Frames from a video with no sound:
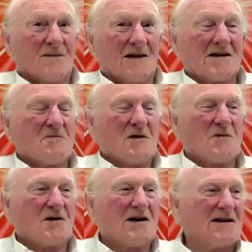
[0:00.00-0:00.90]
Some
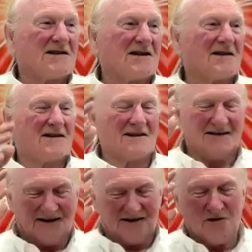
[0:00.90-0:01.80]
people can't
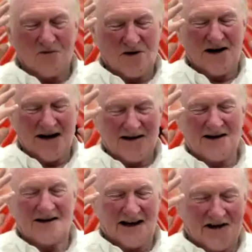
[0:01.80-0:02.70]
comprehend
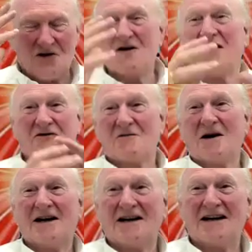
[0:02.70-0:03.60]
that they don't have to
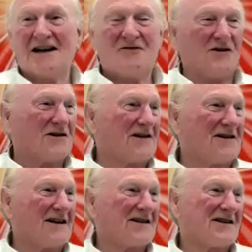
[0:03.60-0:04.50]
make any effort.
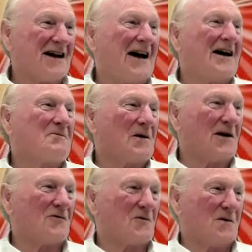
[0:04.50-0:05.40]
That's the hard
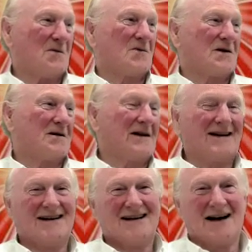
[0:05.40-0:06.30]
part for people now.
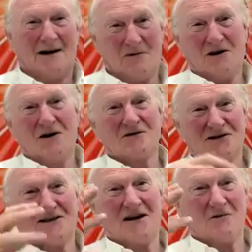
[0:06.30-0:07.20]
I mean, I was the
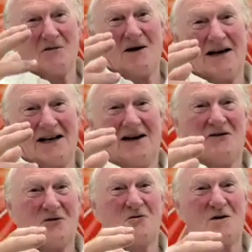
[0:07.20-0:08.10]
same with making
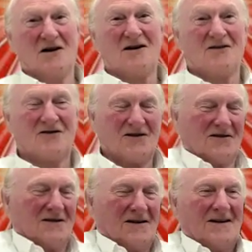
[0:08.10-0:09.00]
effort all my life.
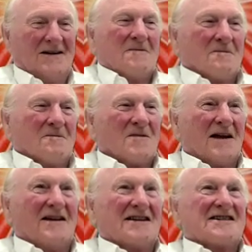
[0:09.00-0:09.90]

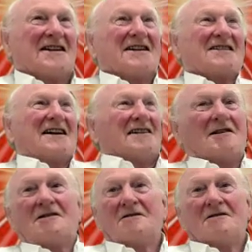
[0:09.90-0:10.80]
And then suddenly you say,
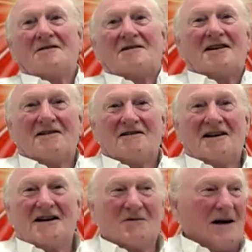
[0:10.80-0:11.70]
no, you don't
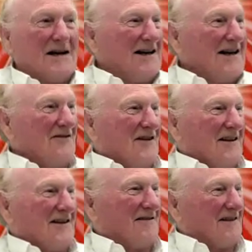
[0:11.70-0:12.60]
need to make any effort.
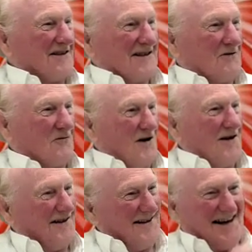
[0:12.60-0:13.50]
You say, what?
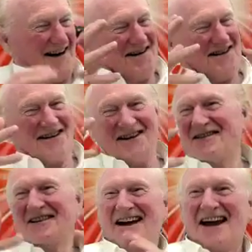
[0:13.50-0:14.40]
You say,
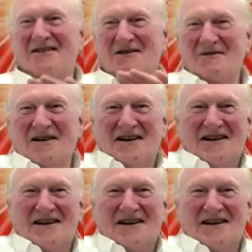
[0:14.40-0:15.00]
hang on a minute.